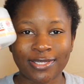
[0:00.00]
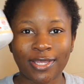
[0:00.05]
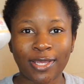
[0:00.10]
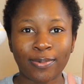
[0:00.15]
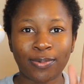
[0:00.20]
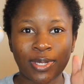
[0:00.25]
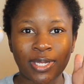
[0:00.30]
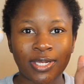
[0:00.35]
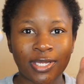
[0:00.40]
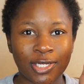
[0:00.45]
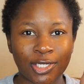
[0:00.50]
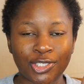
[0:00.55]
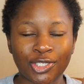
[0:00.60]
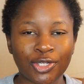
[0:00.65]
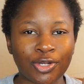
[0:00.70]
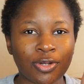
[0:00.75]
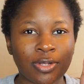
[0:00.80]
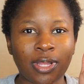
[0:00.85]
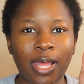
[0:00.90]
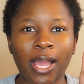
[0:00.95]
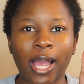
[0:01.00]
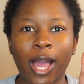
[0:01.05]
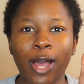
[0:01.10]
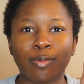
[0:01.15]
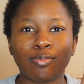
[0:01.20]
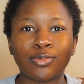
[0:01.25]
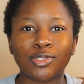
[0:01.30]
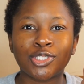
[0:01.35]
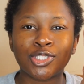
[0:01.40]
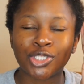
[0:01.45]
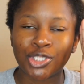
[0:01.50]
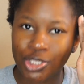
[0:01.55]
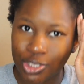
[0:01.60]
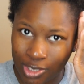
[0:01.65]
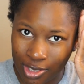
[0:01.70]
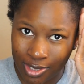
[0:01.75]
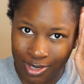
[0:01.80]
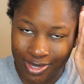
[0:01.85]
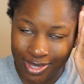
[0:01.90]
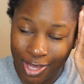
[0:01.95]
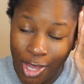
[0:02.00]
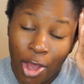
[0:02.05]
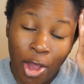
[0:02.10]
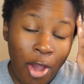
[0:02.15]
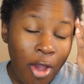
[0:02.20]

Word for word: deep conditioner. Like, I'm shook.